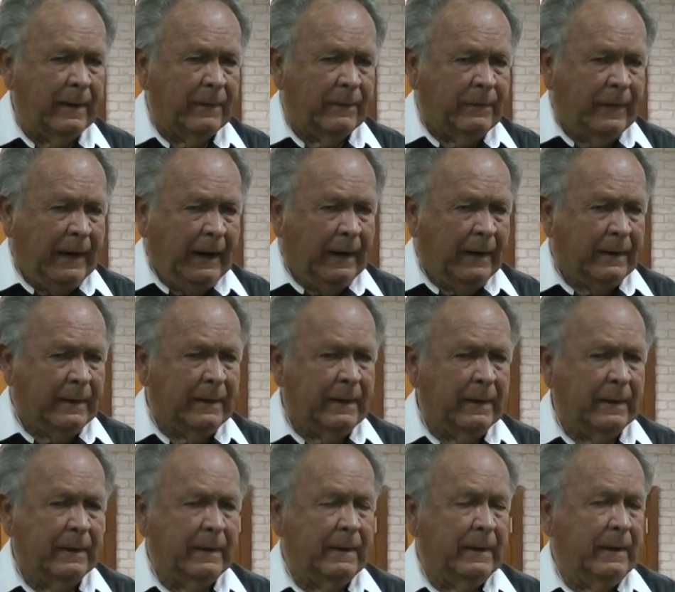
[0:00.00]
then
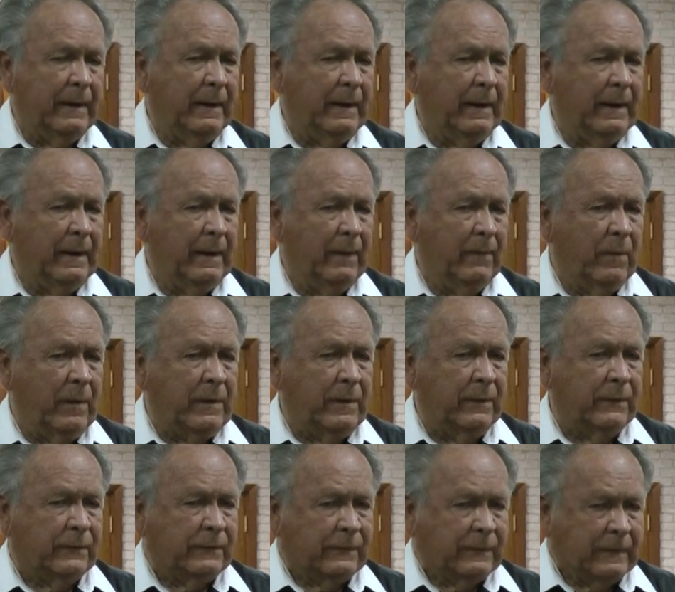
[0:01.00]
when
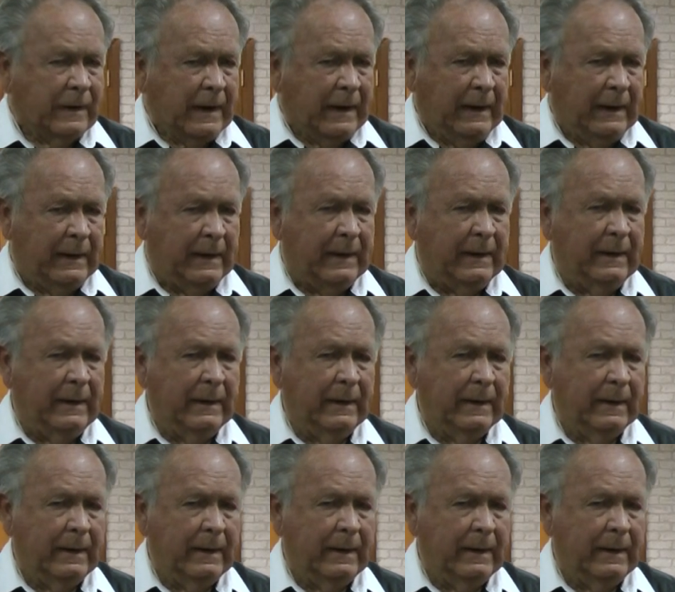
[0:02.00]
you see